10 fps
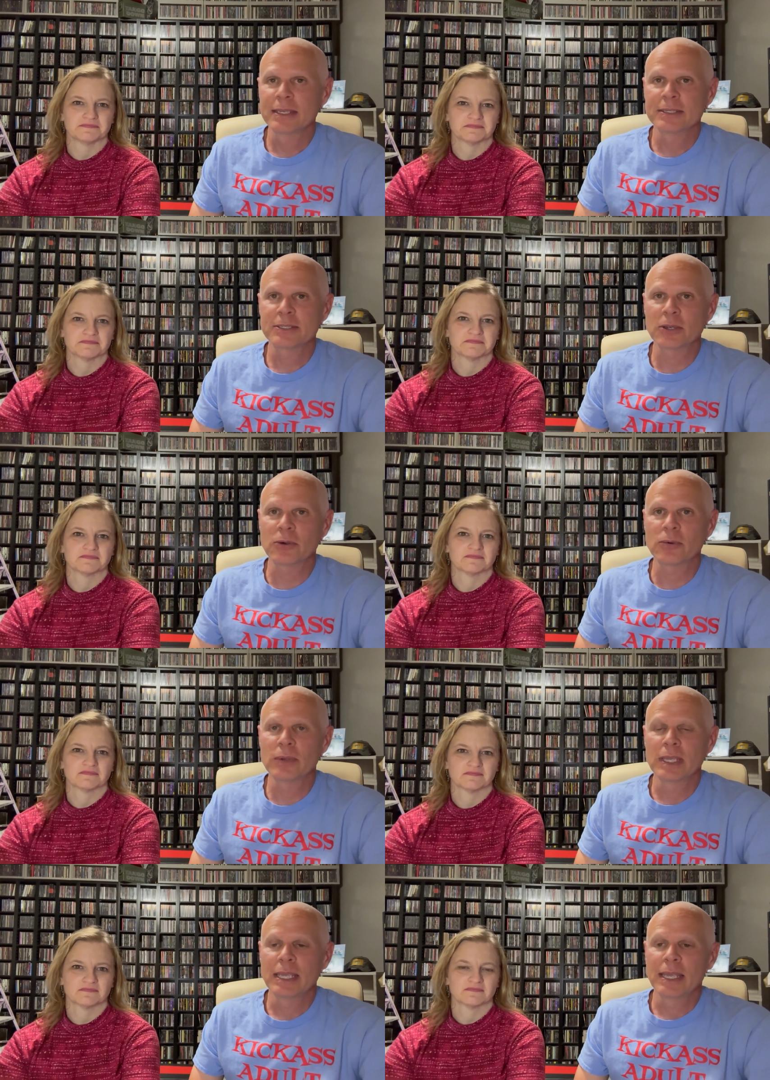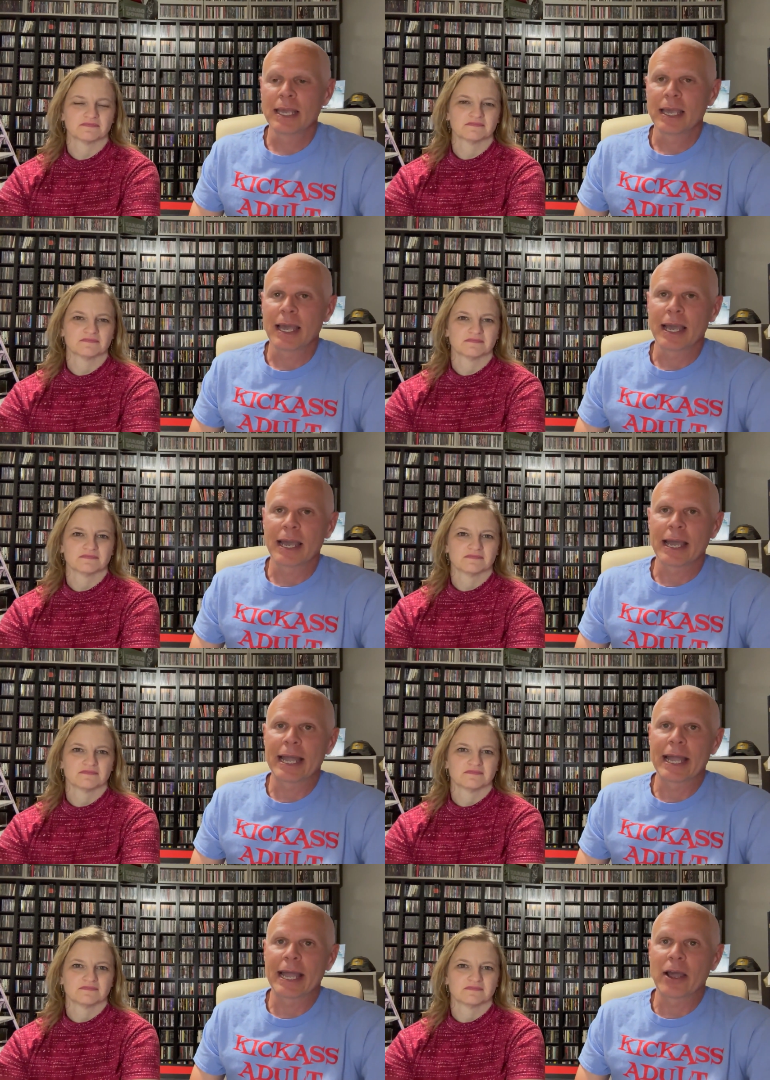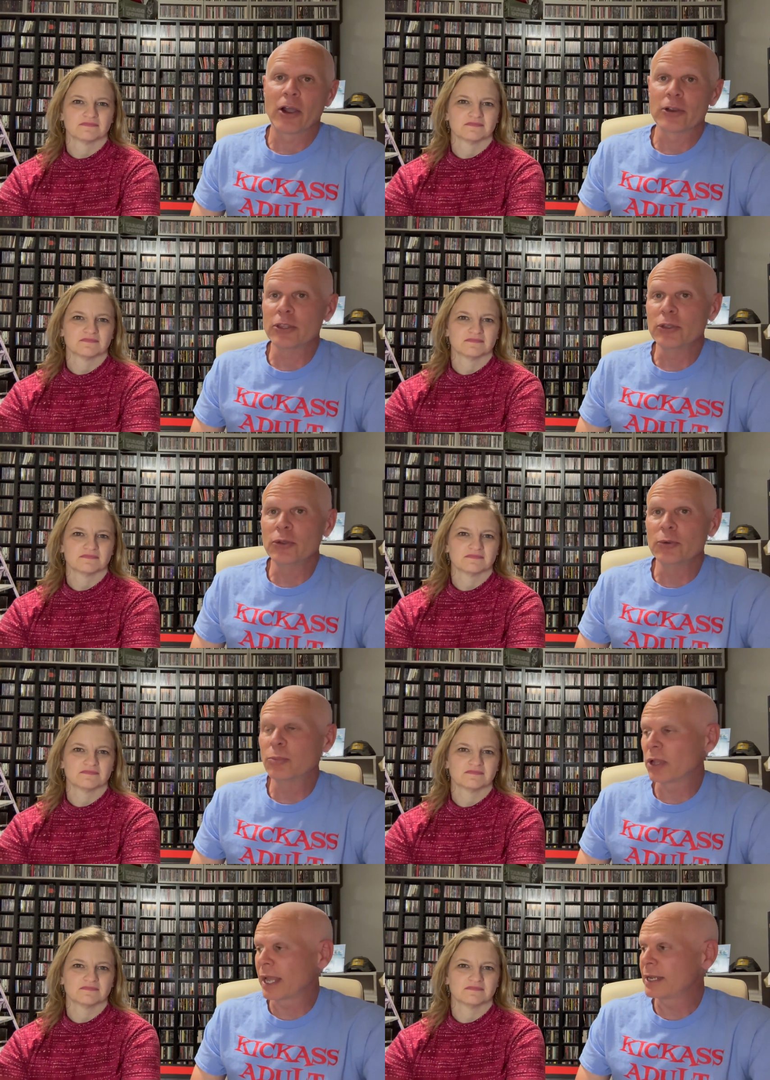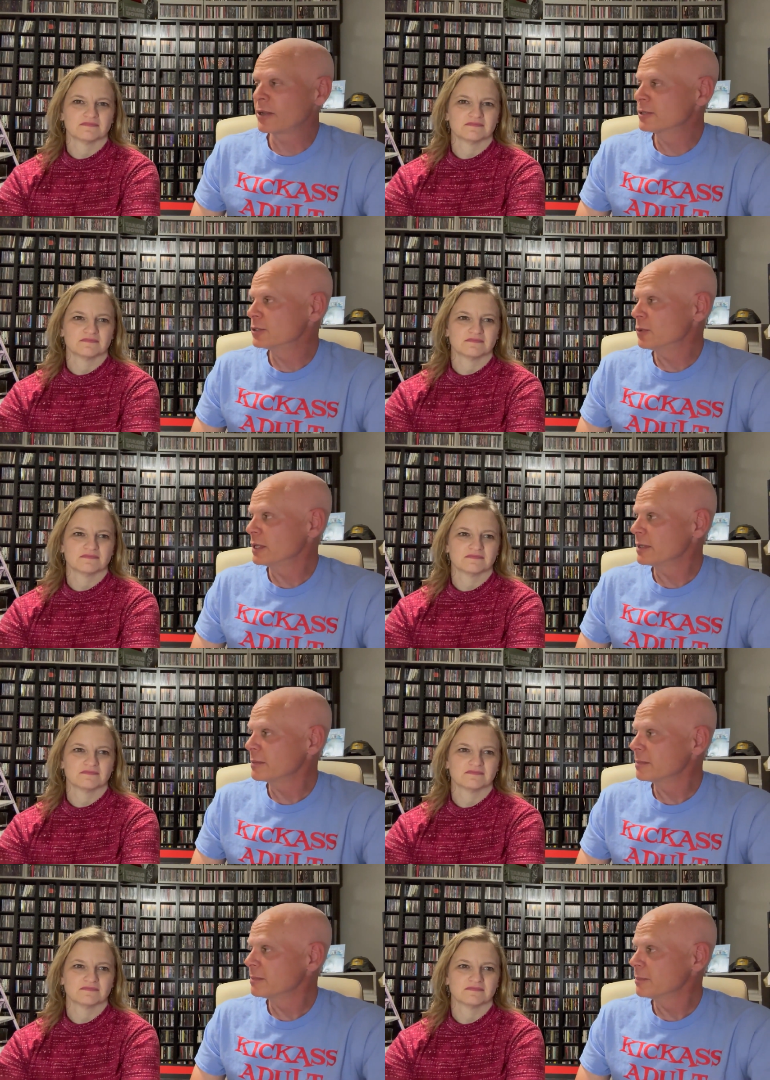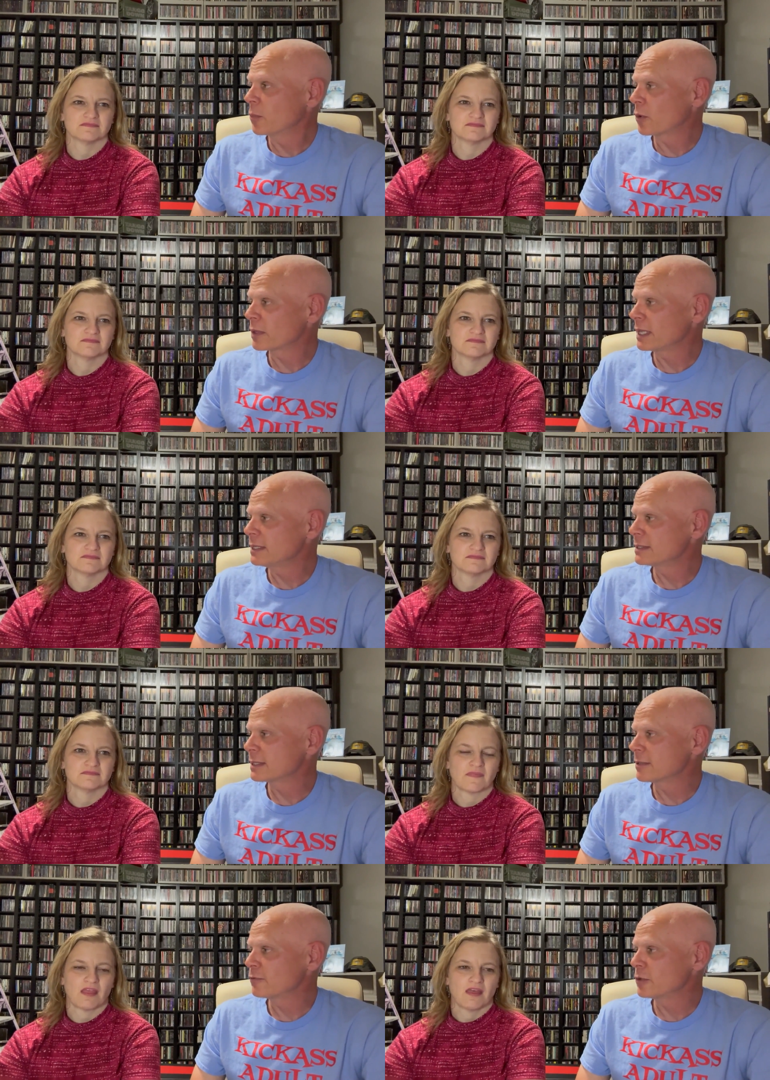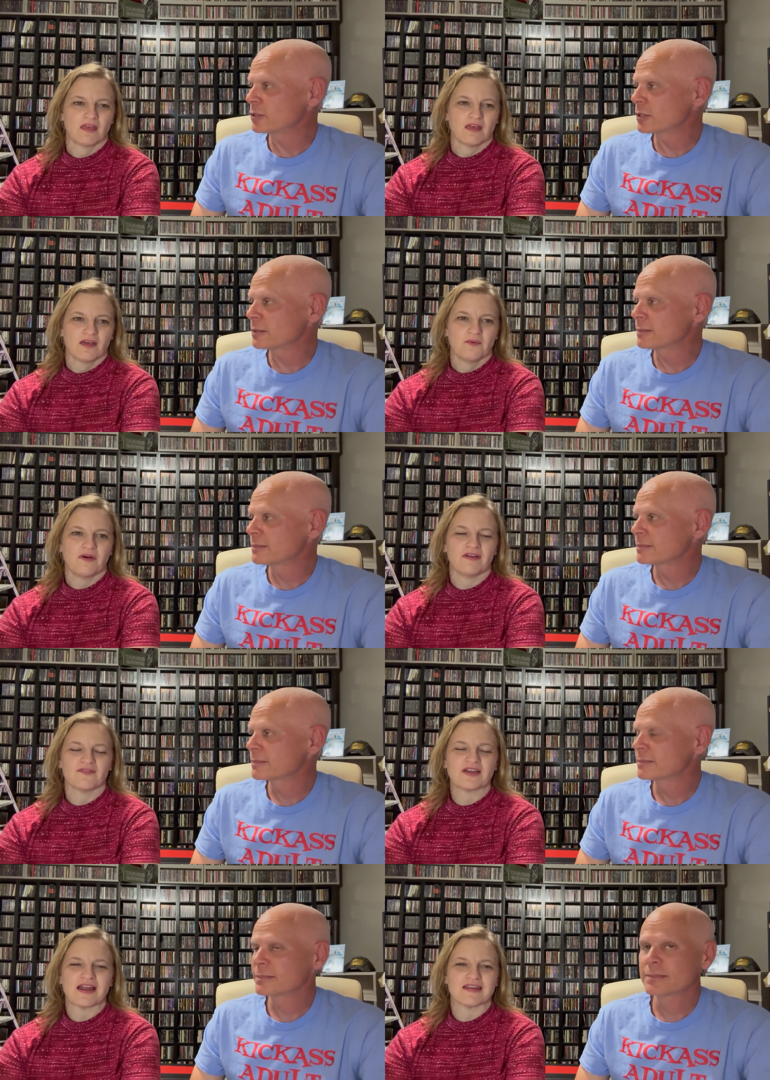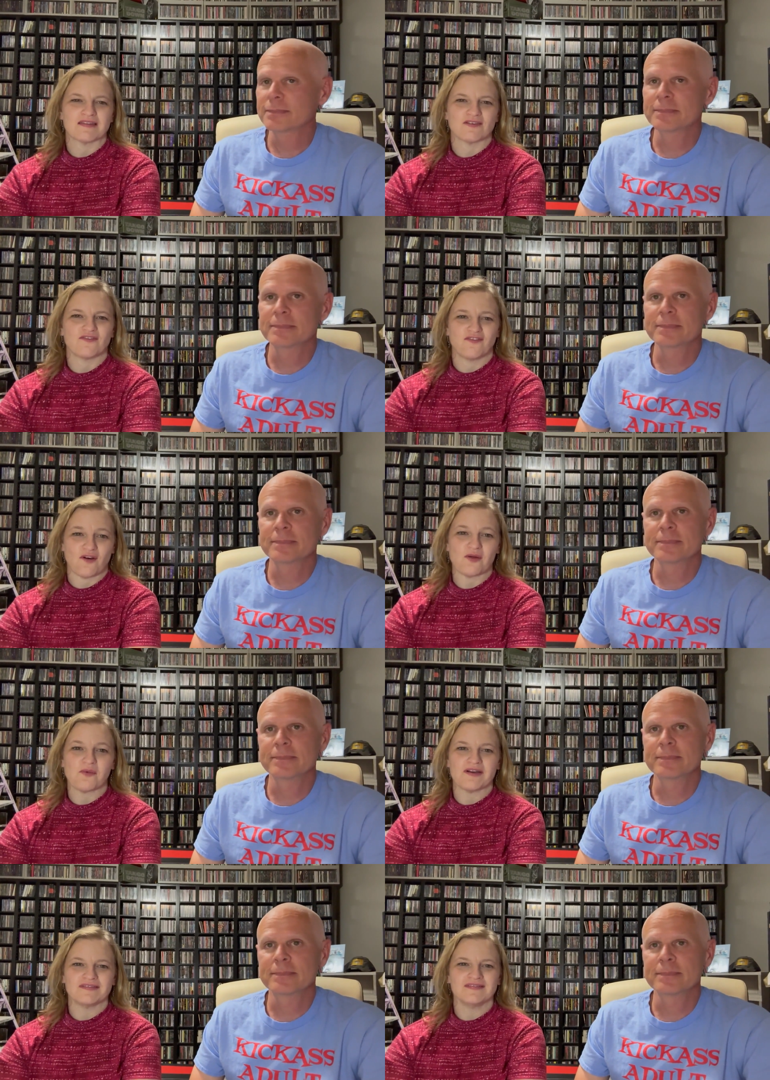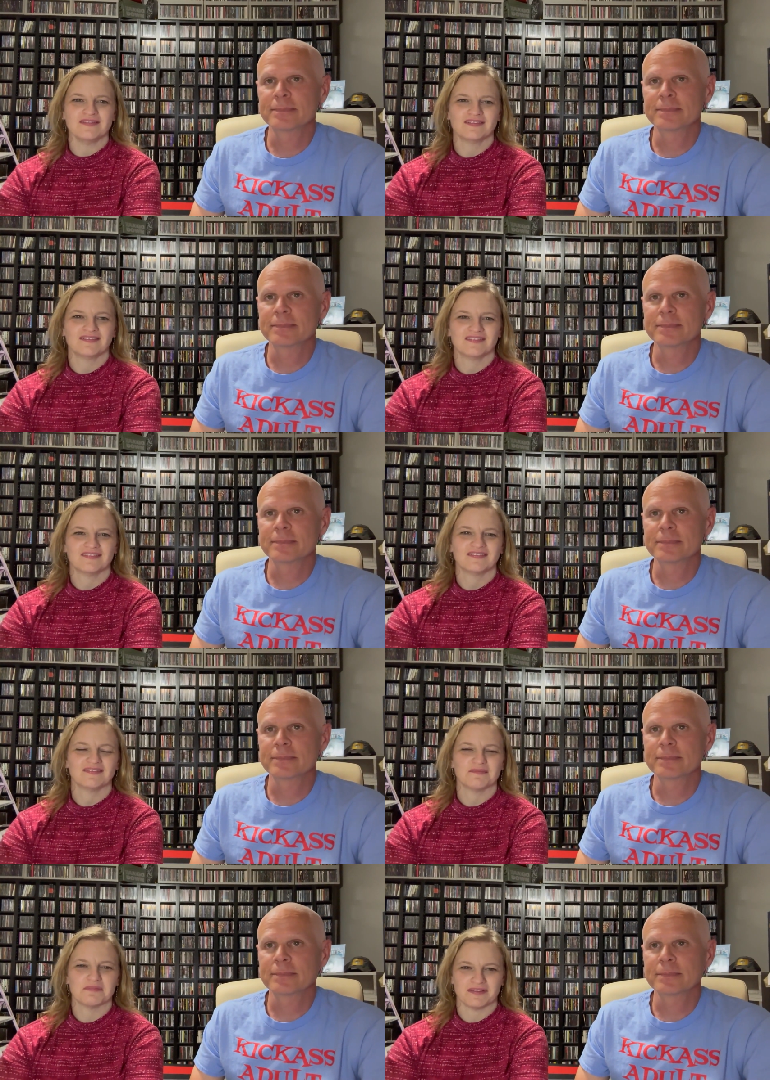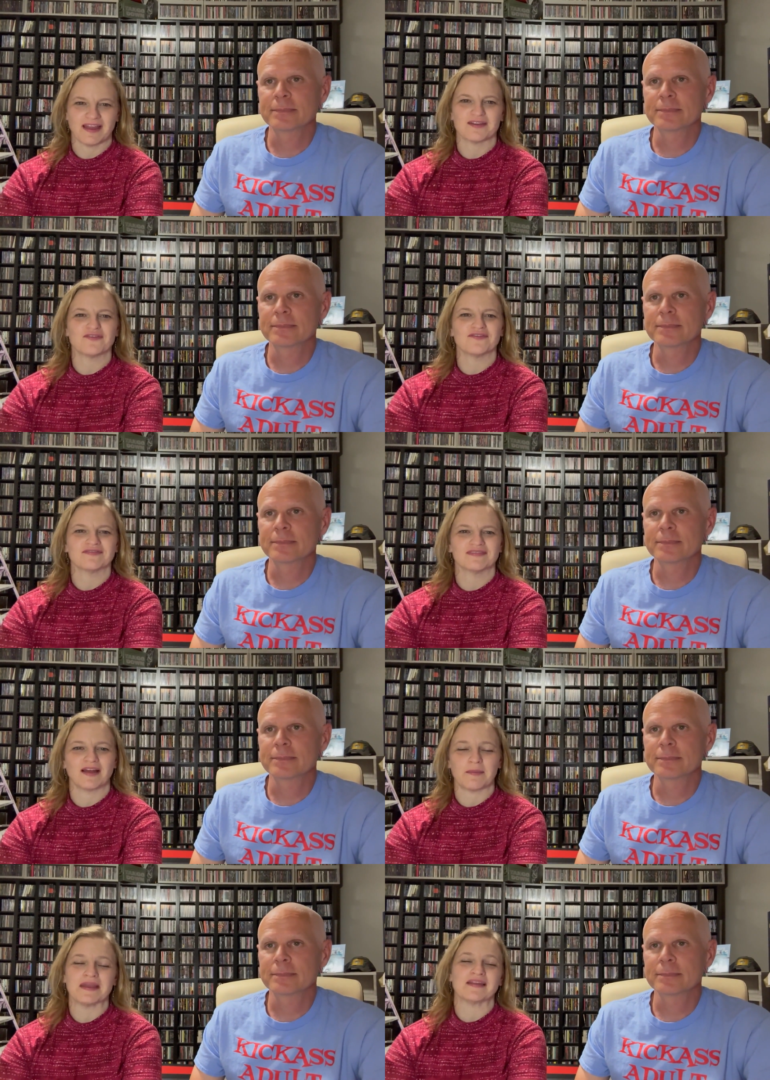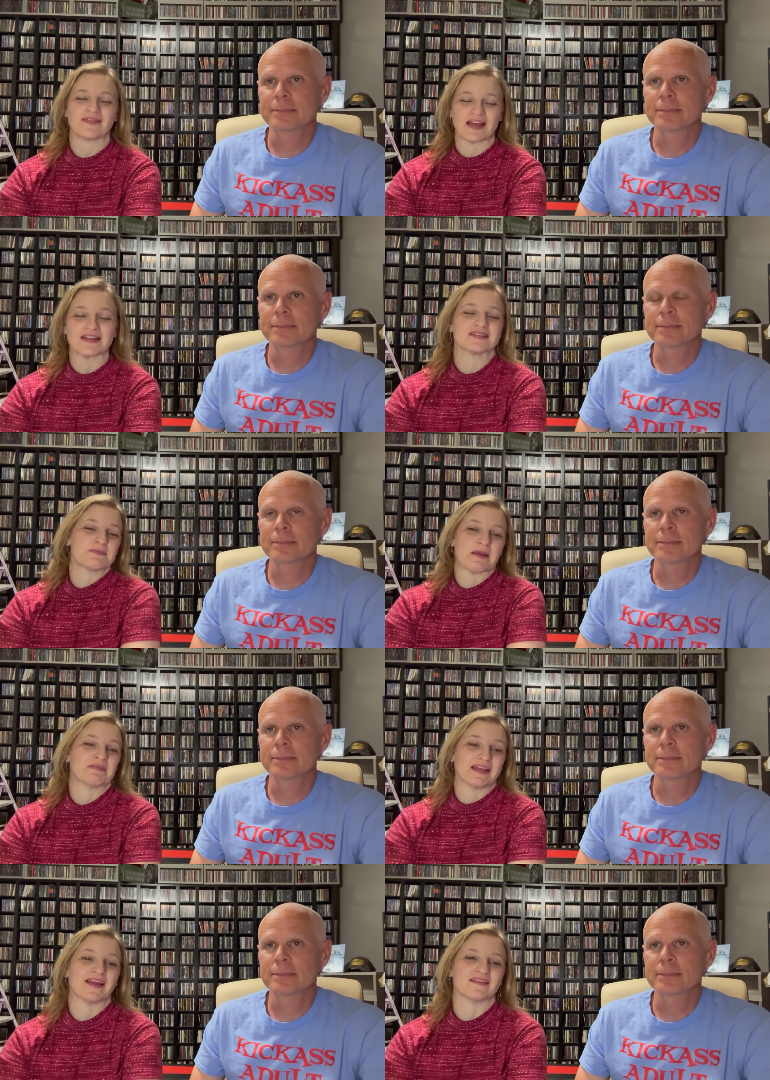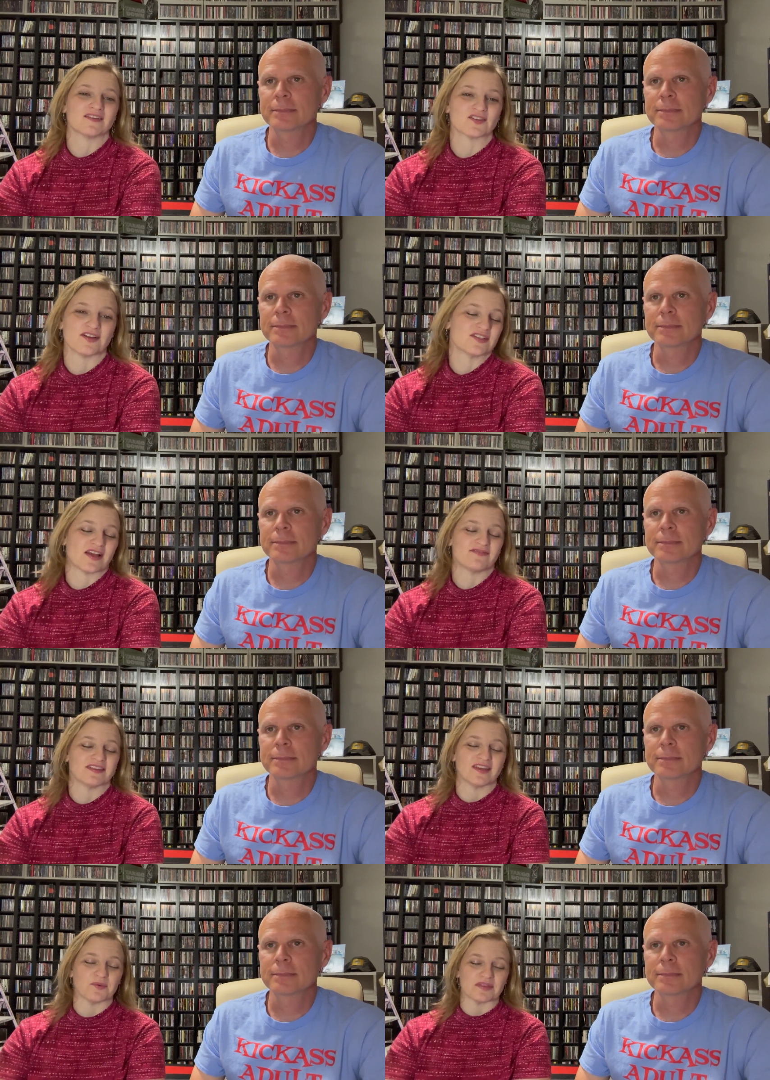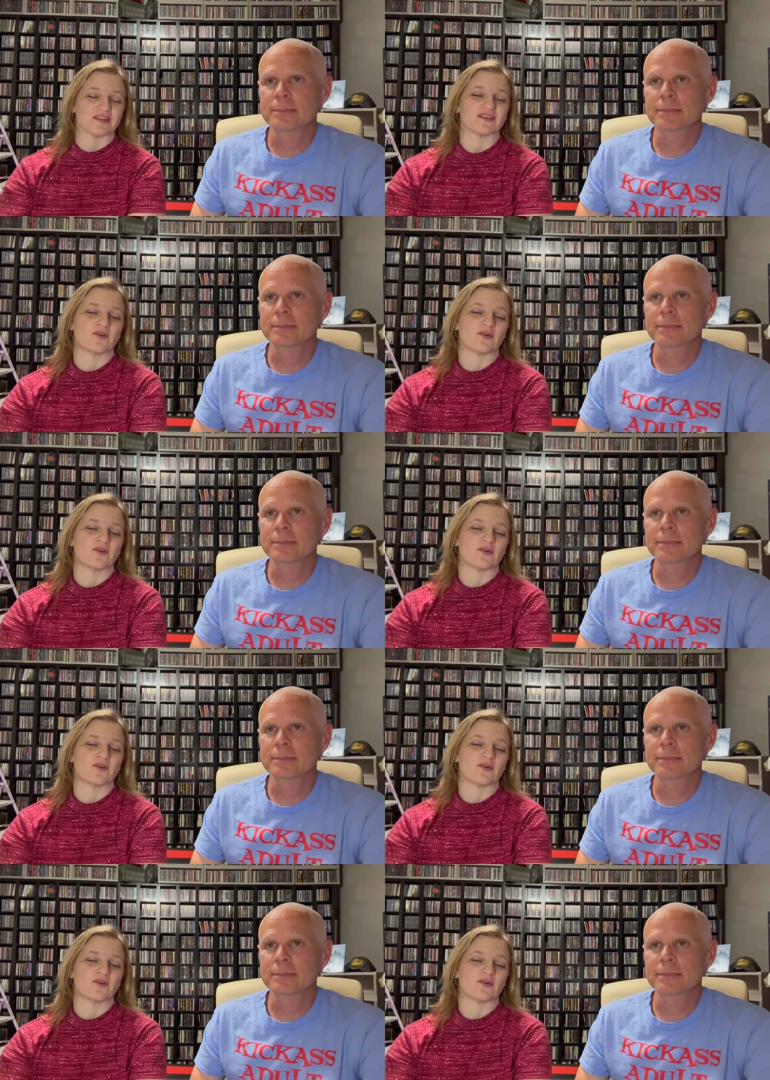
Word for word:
Speaker 1: So are you planning on doing more of these in the future?
Speaker 2: Well, I've got the fall one planned. I mean, that's my plan, so I just have to get with the